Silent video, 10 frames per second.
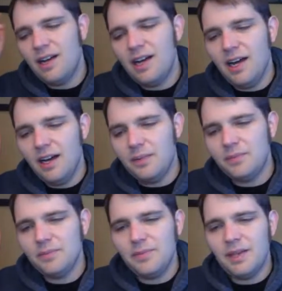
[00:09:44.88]

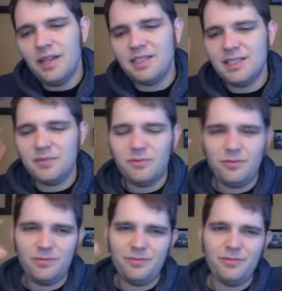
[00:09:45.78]
and
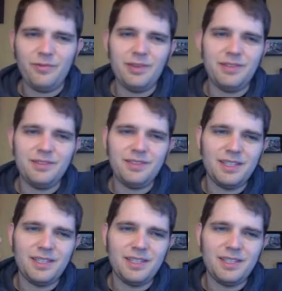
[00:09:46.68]
some real